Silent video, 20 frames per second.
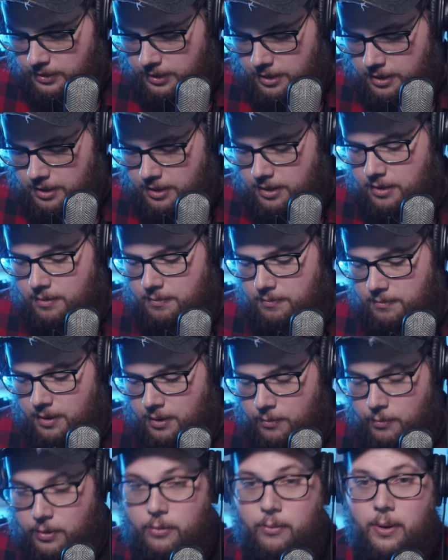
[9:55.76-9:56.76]
um,
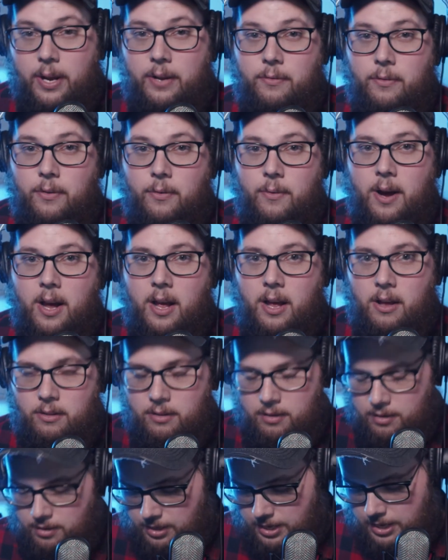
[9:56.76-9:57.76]
I went away for a while,
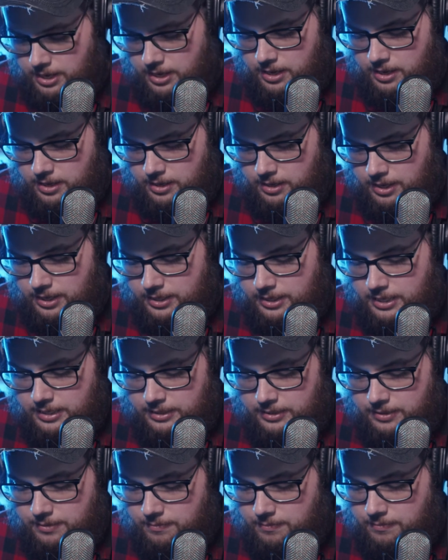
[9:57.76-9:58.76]
and I did
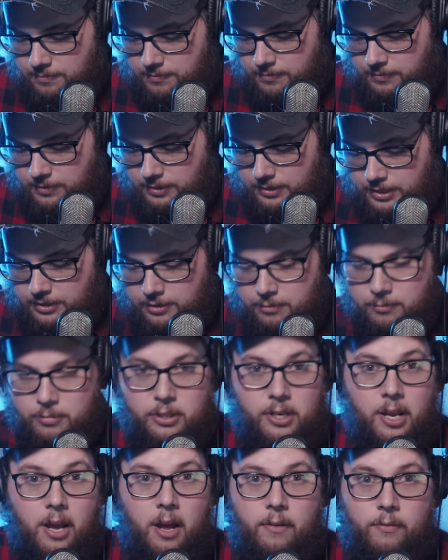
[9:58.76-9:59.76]
some did some
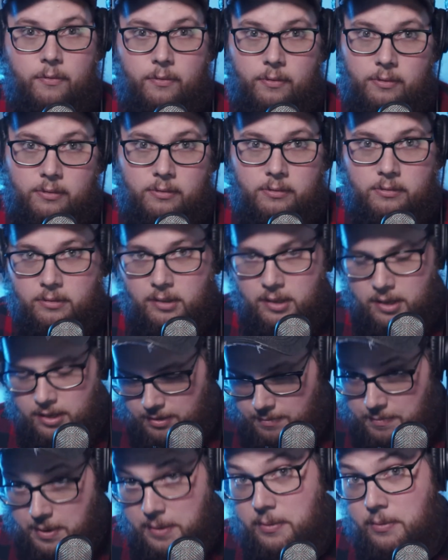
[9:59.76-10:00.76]
stuff.
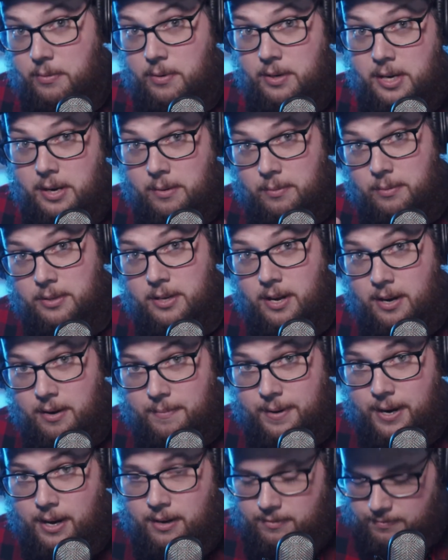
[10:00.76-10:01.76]
Maybe one day we'll talk
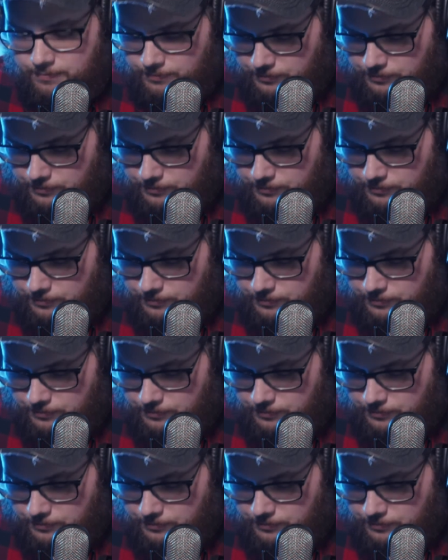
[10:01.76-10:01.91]
about,